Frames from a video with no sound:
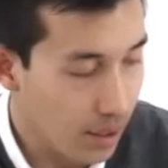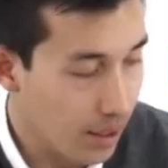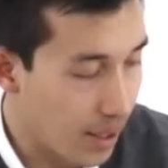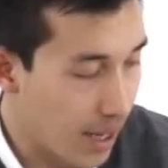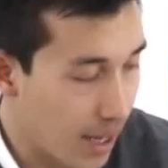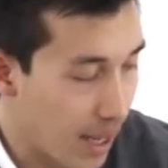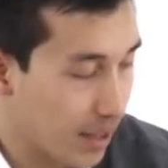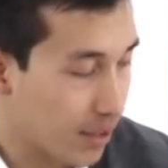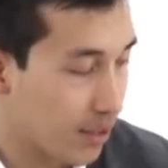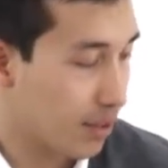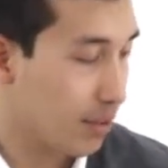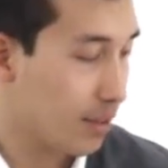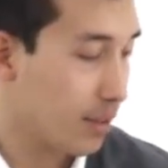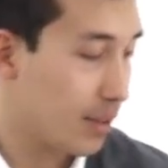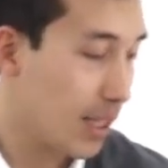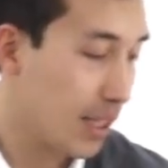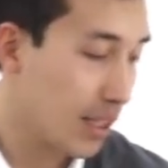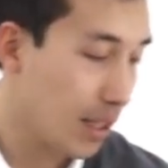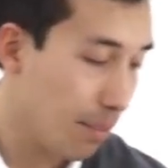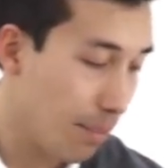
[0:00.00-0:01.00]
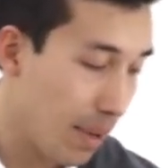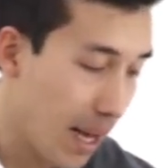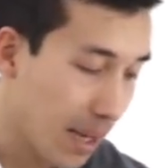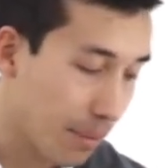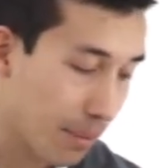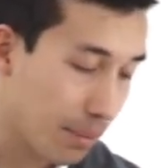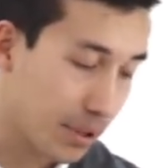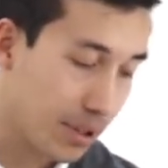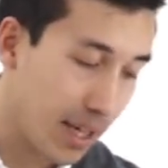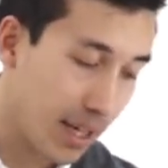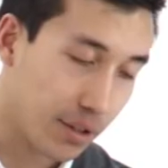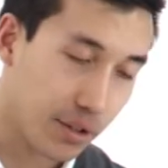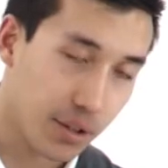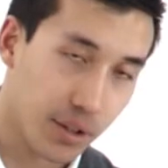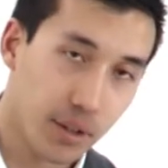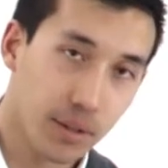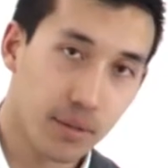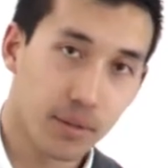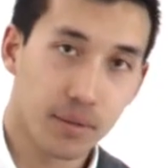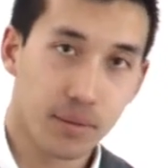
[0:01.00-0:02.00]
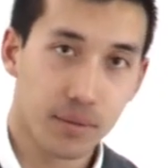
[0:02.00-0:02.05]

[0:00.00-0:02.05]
Next, take the back protector